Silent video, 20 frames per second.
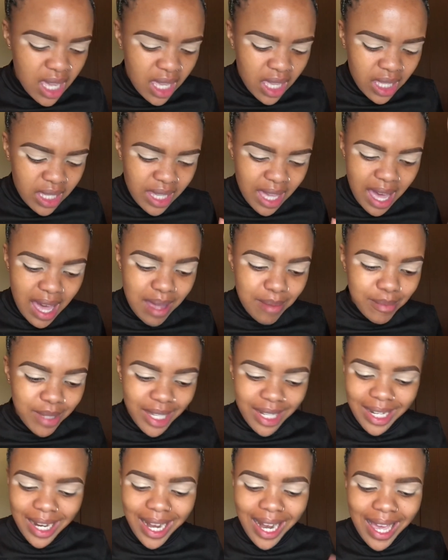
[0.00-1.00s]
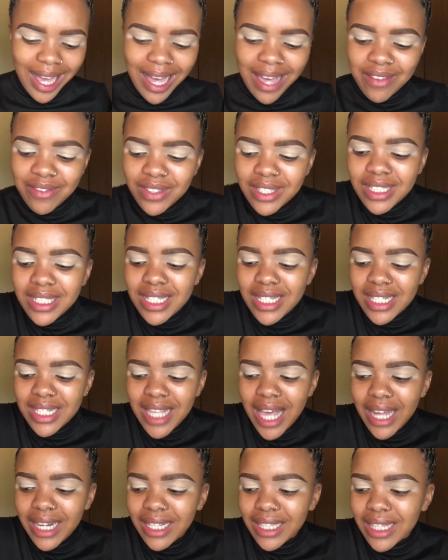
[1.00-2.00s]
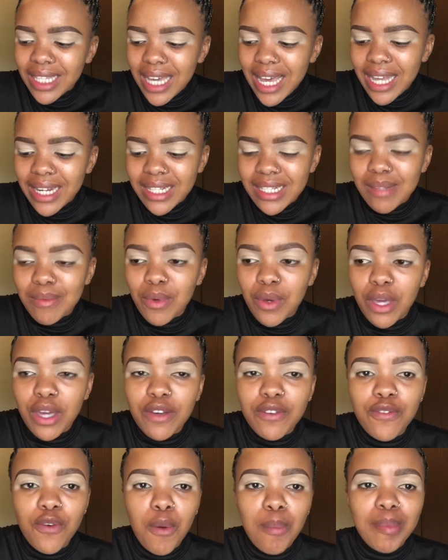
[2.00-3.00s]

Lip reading: Yeah, man, like, I haven't decided the colors I'm going for,